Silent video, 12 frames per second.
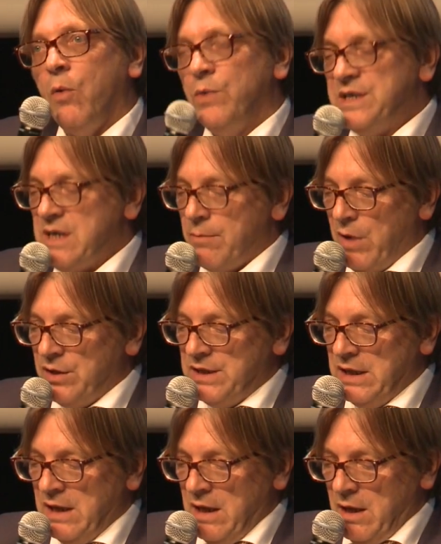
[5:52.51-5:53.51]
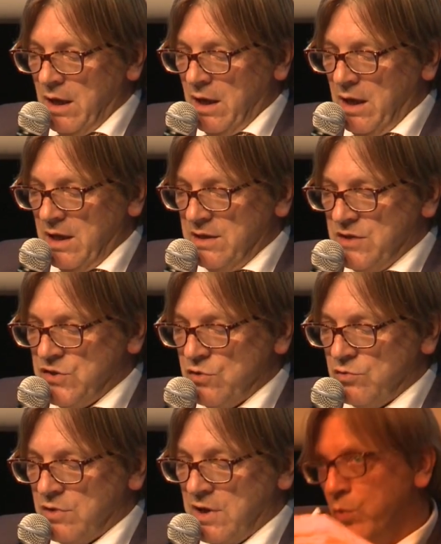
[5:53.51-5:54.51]
with their money in that
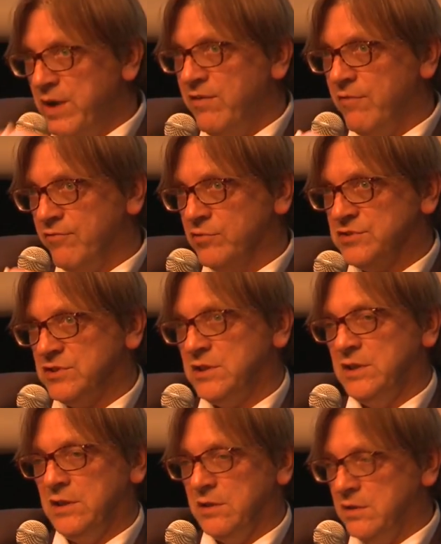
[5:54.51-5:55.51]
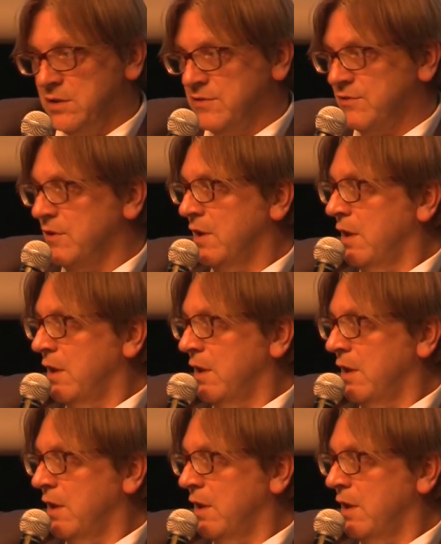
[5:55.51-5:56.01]
union. We foresee this